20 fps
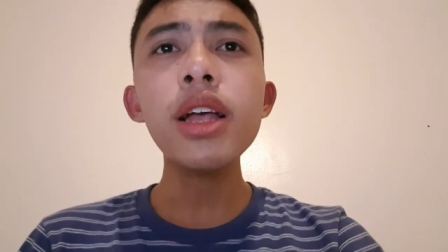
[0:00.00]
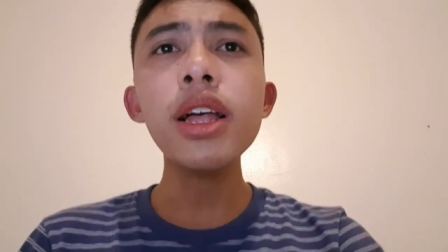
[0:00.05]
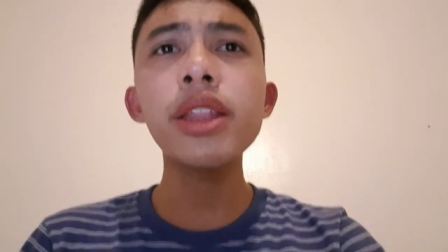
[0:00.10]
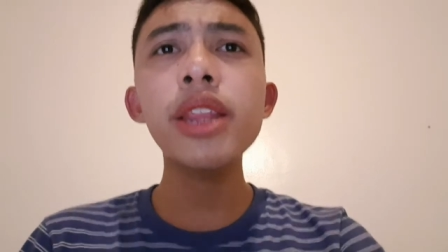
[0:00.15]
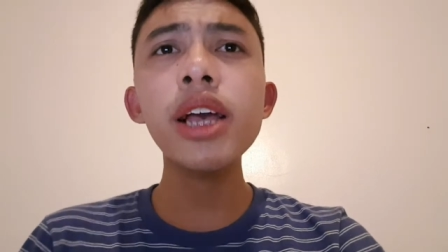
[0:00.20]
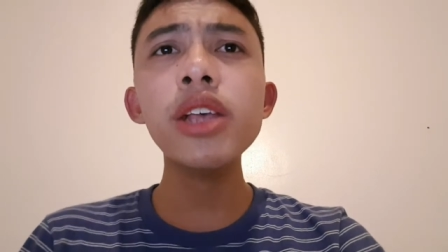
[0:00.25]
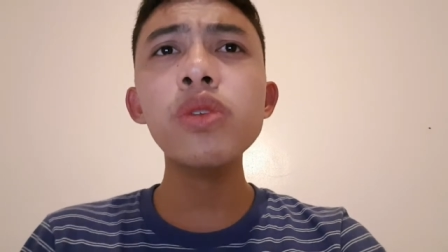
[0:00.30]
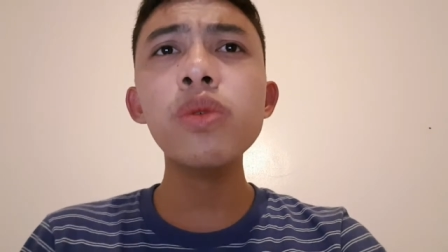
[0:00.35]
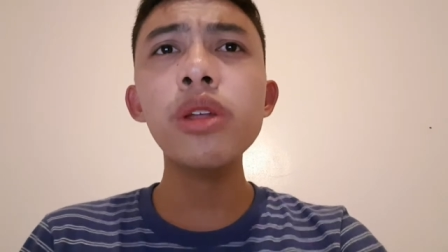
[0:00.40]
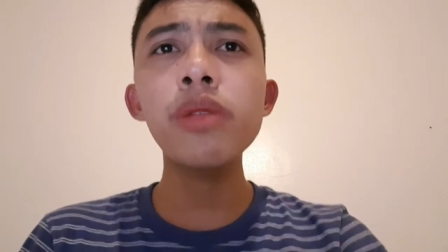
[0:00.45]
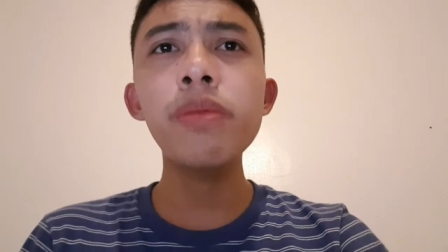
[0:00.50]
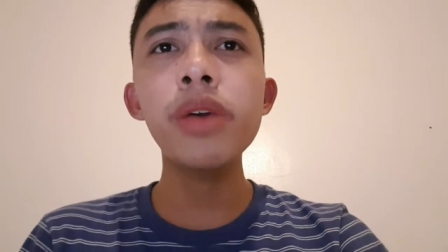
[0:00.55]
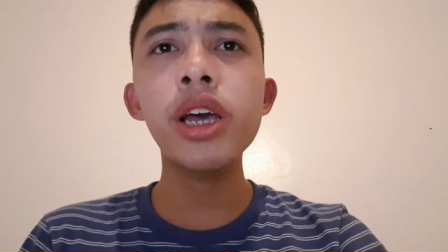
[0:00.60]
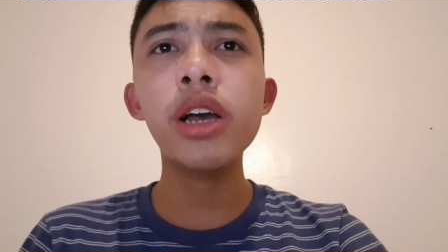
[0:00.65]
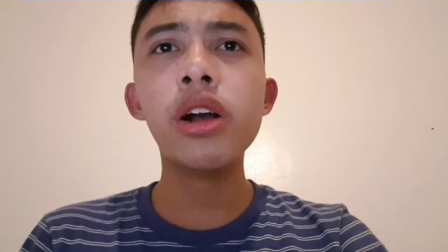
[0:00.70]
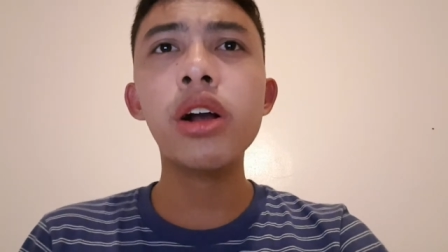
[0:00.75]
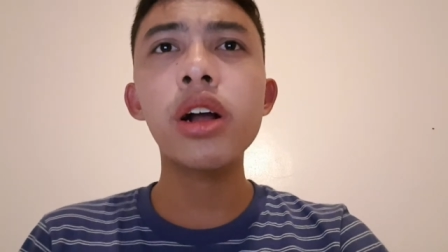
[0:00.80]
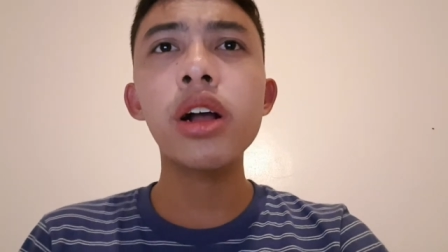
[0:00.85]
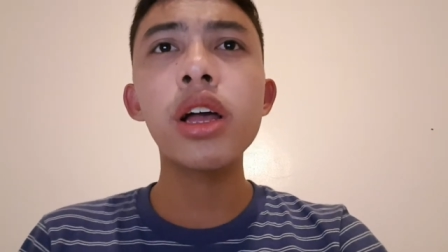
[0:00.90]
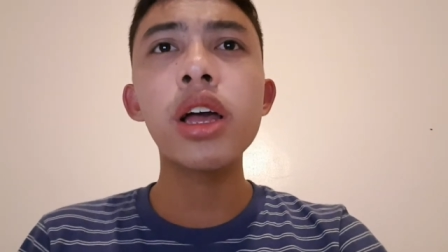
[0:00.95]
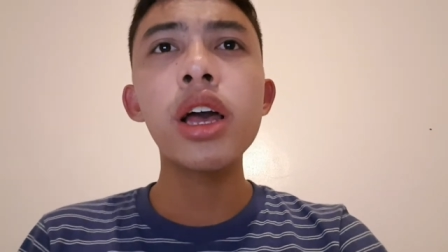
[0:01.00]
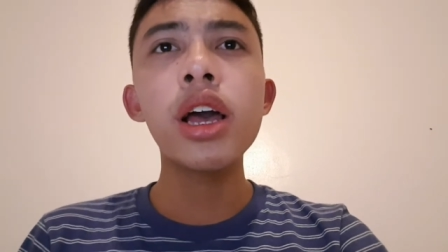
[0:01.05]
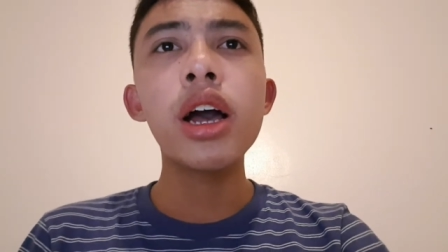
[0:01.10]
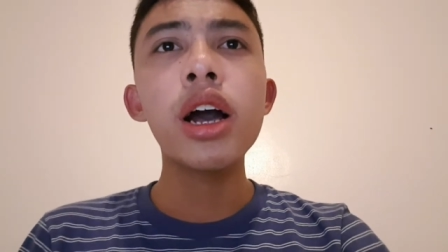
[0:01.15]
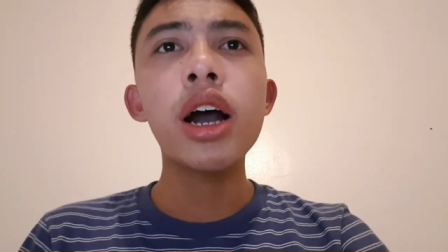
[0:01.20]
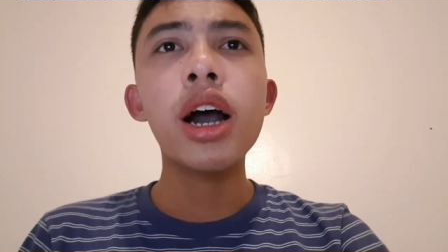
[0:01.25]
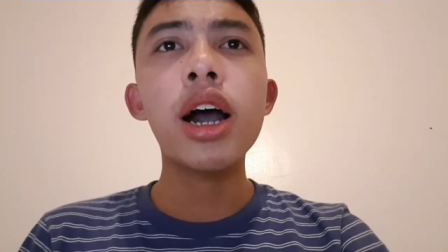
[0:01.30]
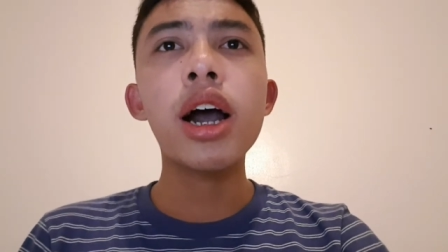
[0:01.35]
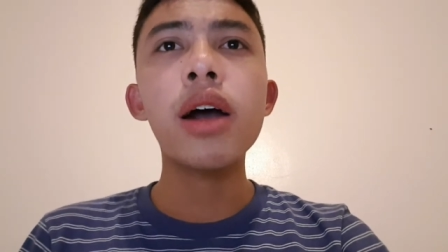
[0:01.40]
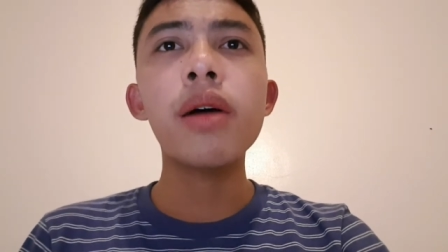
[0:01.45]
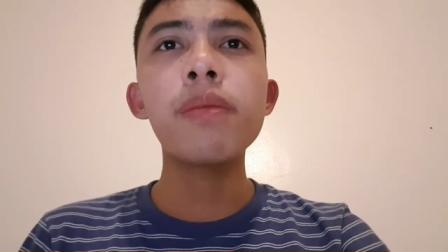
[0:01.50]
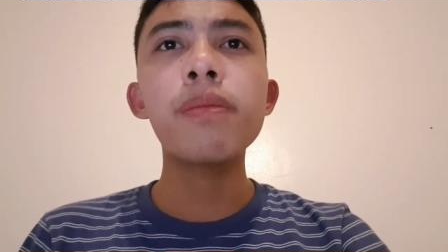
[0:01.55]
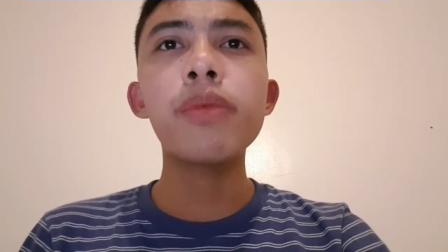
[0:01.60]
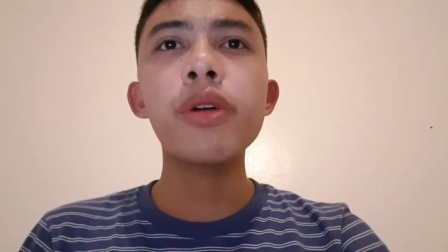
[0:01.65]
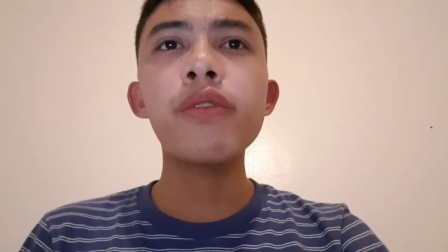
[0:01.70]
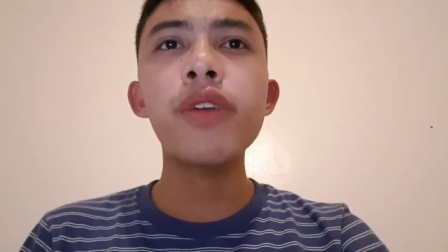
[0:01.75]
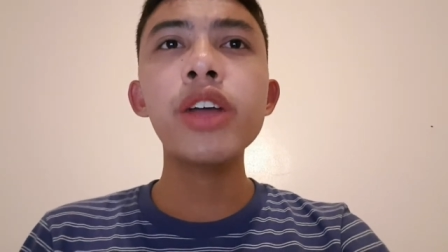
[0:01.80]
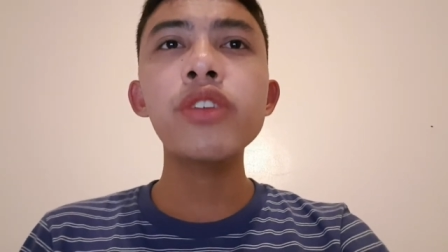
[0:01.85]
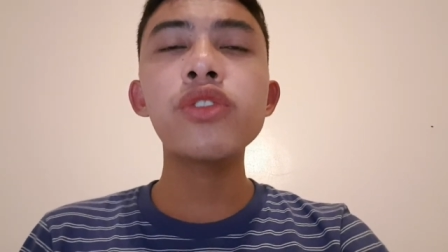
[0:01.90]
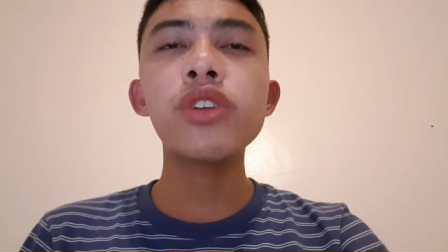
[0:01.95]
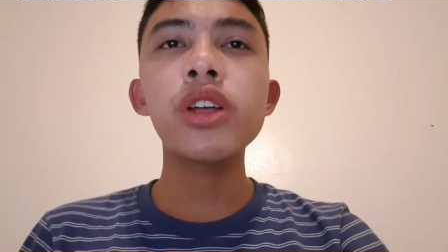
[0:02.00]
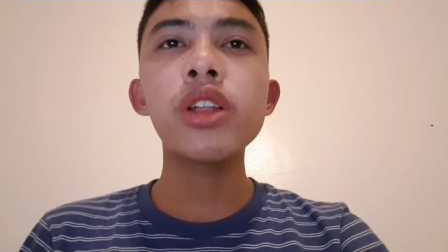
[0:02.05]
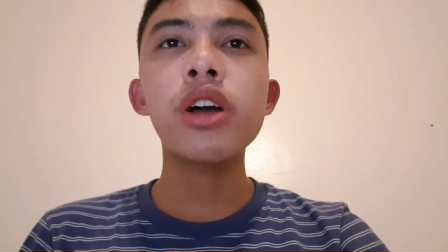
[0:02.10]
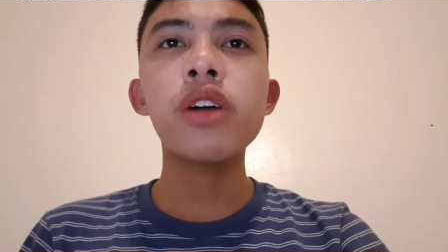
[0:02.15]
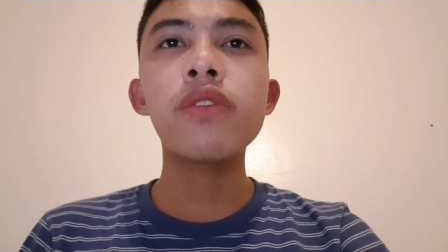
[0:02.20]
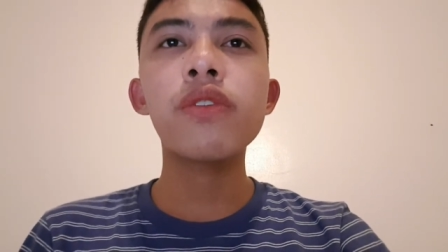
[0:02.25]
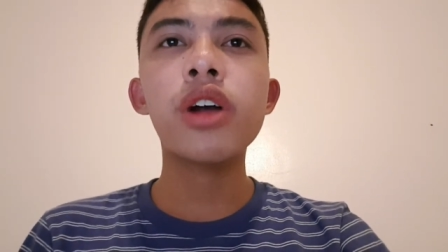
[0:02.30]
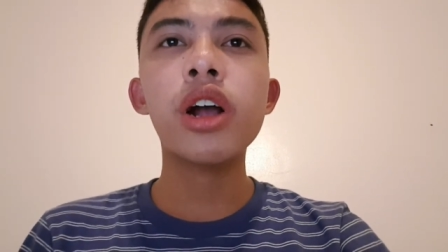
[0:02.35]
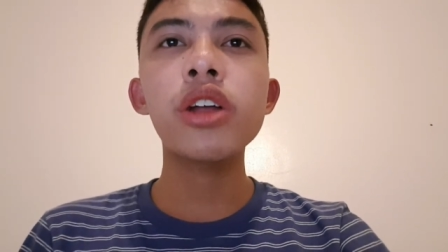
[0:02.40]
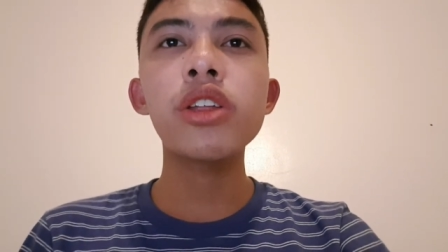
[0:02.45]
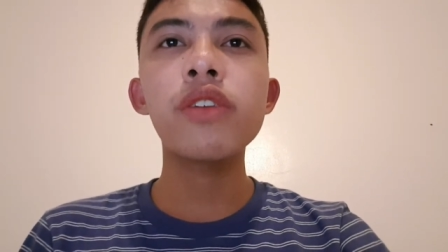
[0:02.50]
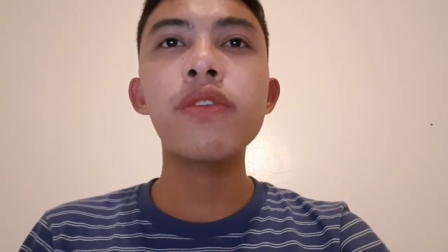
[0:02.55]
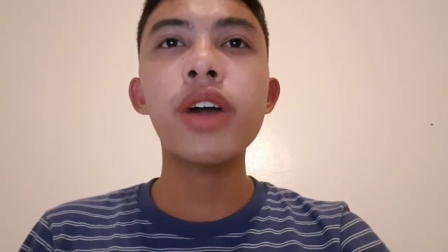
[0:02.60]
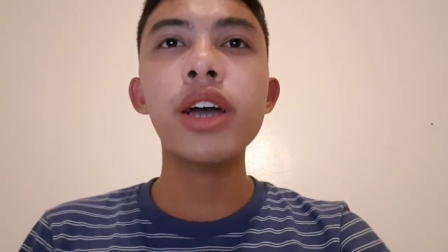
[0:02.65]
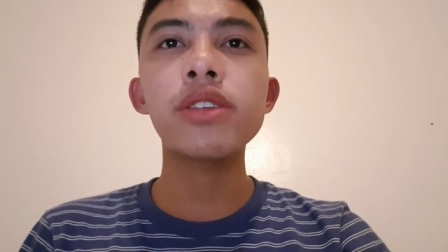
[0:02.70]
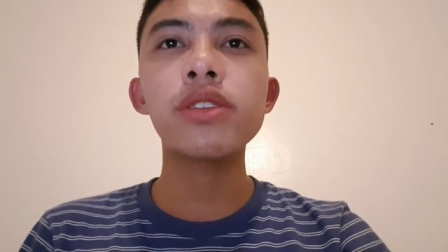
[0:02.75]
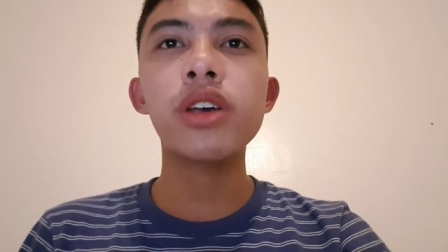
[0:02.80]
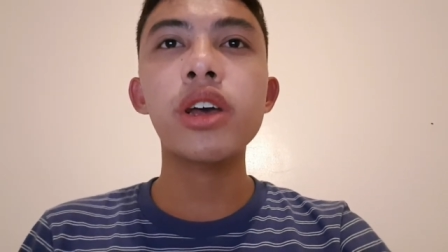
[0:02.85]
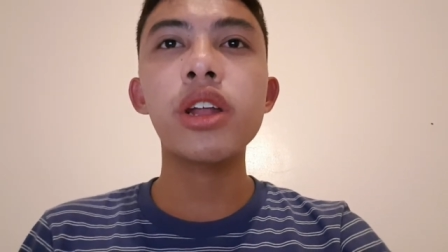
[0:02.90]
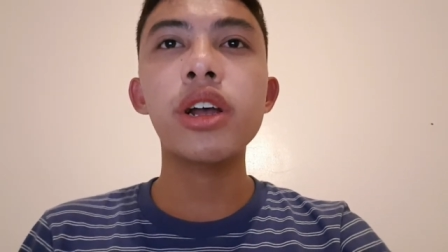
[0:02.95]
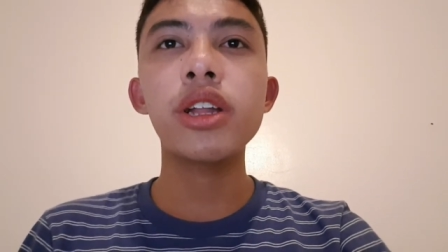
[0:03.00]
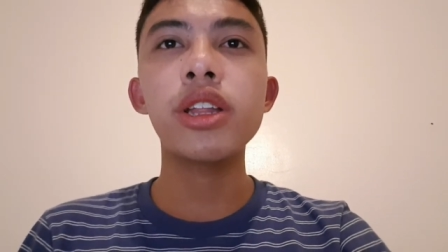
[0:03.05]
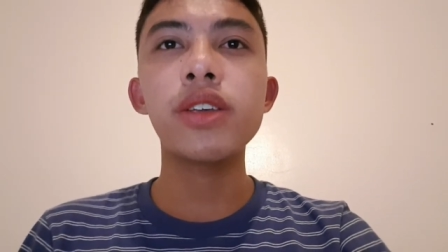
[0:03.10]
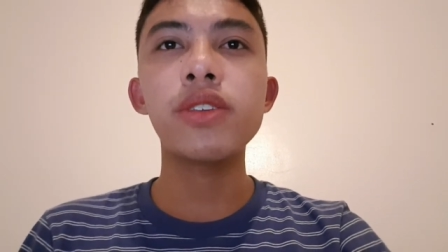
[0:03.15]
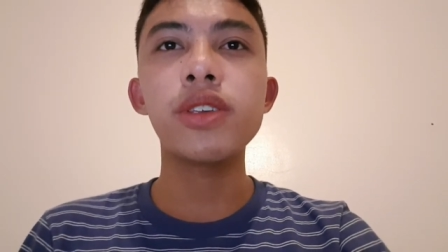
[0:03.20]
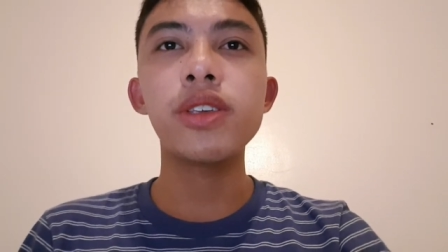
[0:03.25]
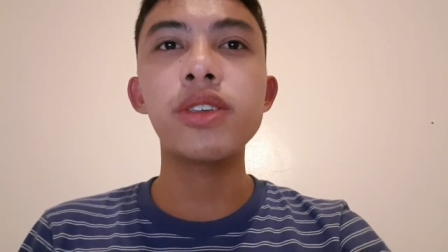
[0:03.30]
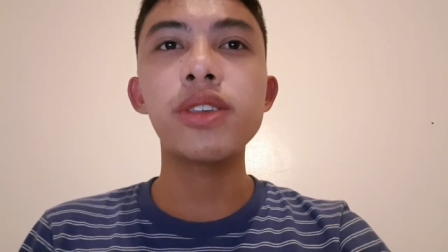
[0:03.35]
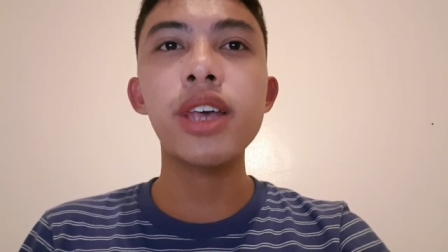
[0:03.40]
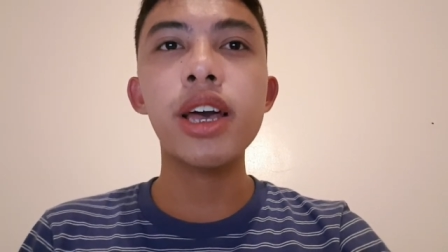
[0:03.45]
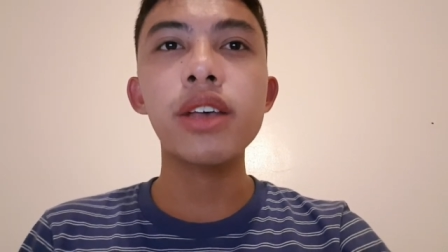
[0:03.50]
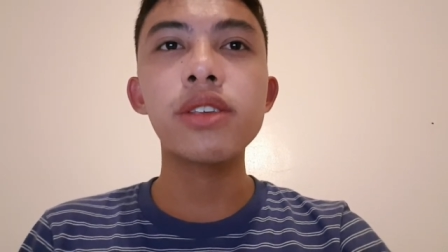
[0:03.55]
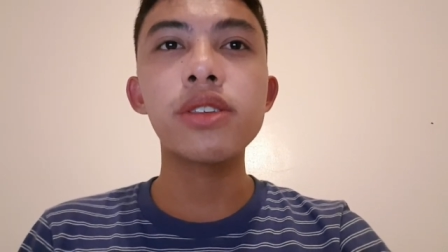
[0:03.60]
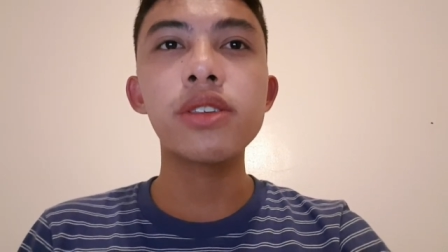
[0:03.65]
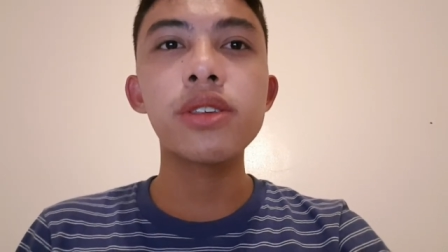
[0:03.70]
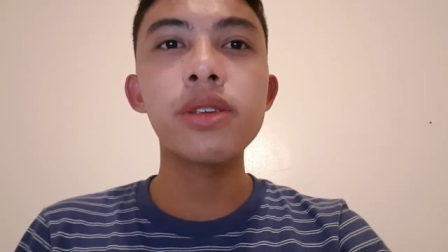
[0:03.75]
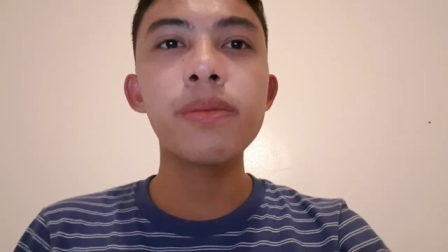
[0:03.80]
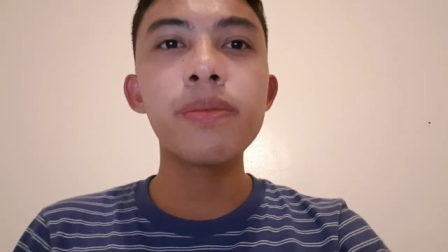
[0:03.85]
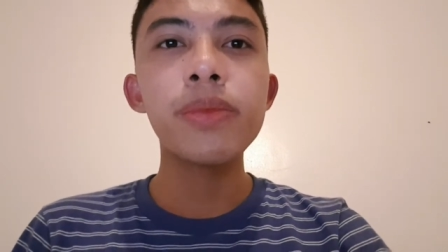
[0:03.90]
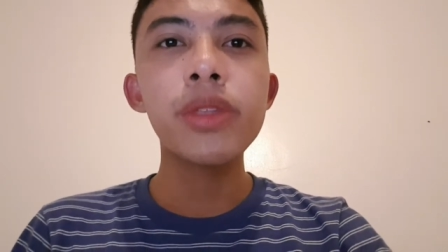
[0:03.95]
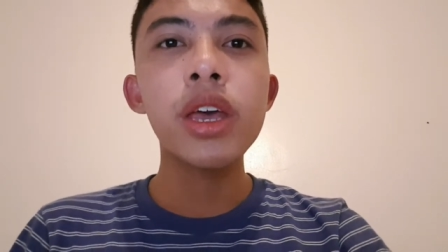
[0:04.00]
Next would be prevention of cardiovascular diseases.